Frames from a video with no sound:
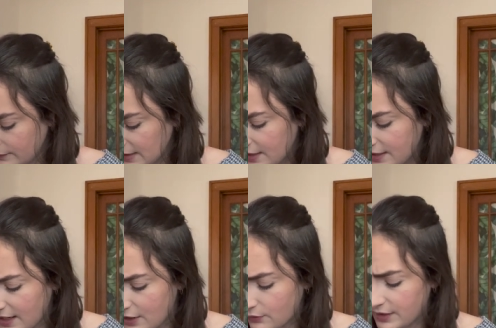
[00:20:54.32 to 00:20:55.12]
And I
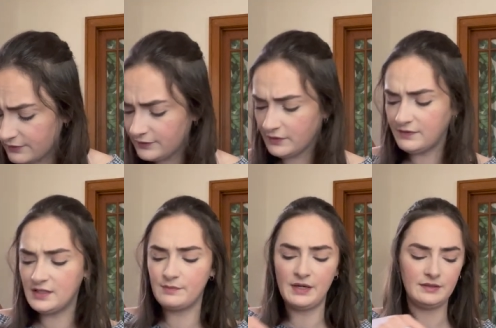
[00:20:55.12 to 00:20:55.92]
got quite a few of these
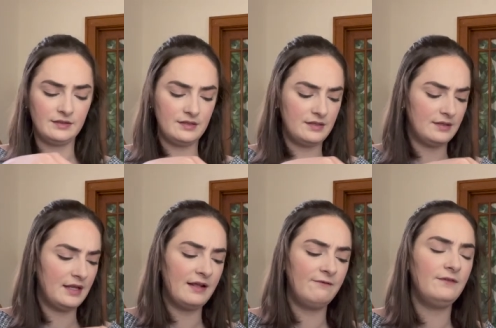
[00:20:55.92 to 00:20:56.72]
buttons that
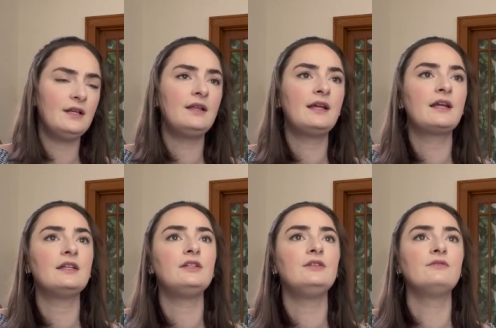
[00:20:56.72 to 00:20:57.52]
I feel like I
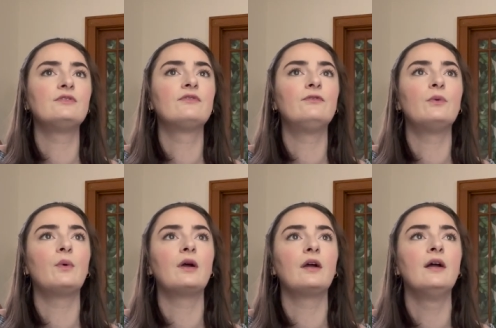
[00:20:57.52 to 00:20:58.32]
can use
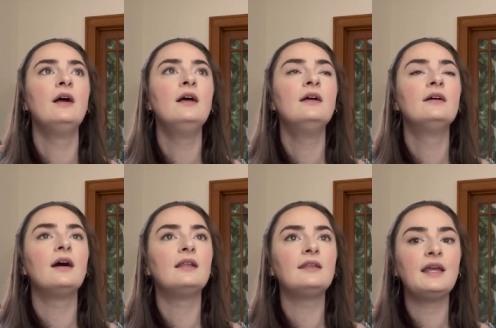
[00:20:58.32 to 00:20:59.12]
for a
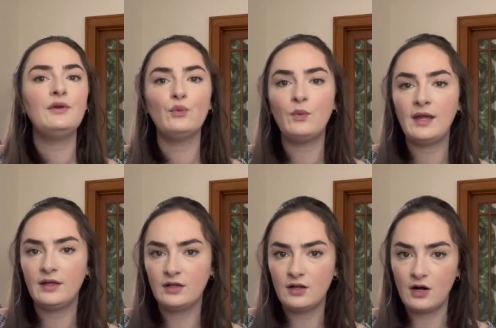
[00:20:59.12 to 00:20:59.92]

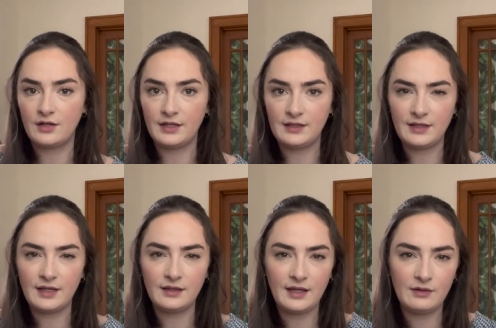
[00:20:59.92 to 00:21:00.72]
lightweight cardigan, like a
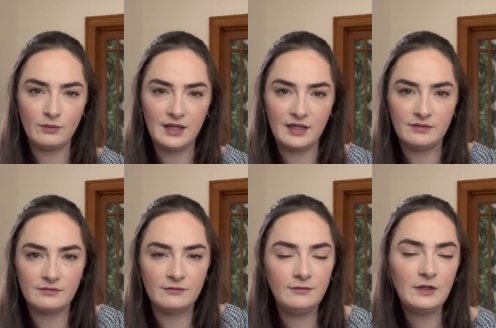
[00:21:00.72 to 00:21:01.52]
lightweight
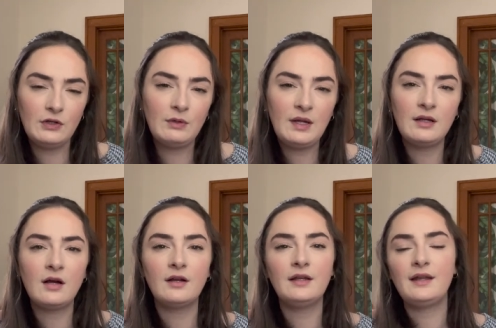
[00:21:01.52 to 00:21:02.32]
fingering weight
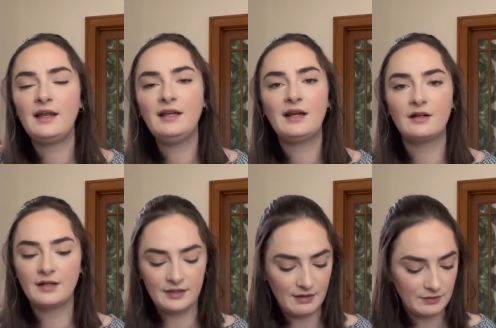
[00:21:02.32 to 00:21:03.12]
cardigan, any
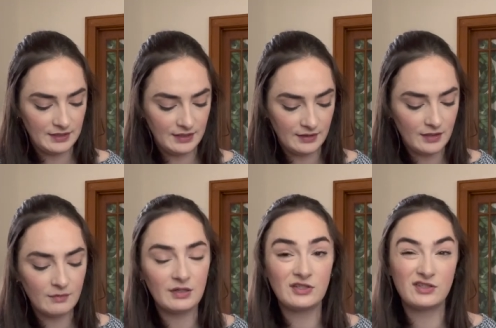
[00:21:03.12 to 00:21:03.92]
cardigan that would need a
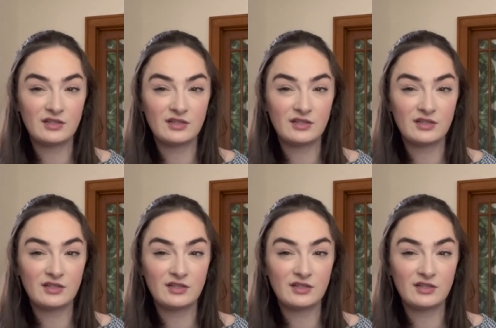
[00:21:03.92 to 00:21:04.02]
bunch